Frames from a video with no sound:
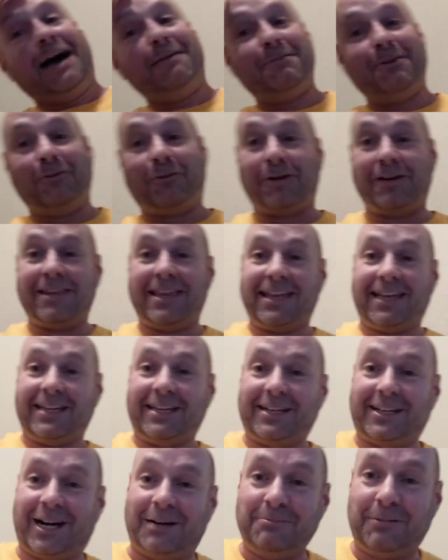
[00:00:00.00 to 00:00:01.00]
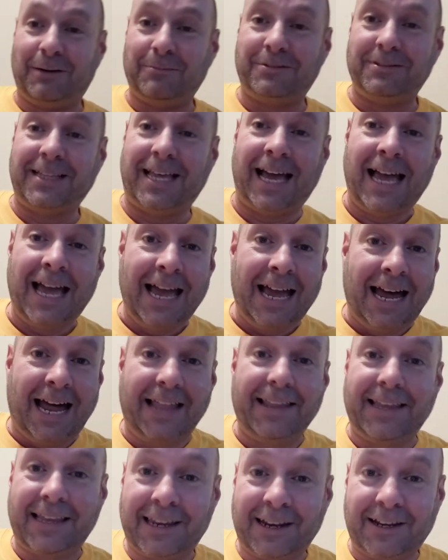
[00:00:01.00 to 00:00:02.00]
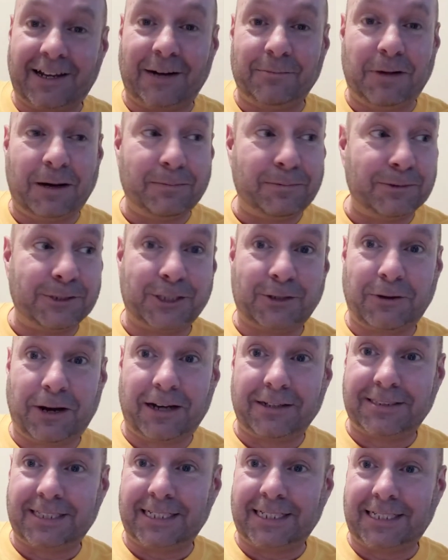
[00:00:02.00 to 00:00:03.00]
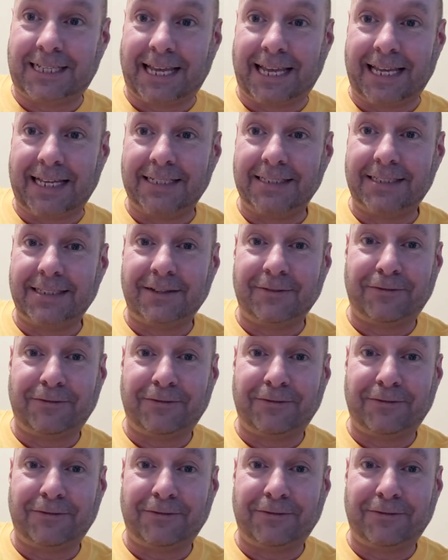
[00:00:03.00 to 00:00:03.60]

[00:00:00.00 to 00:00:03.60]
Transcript: I mean, what are they going to come up with? Are they going to come up with square tin cans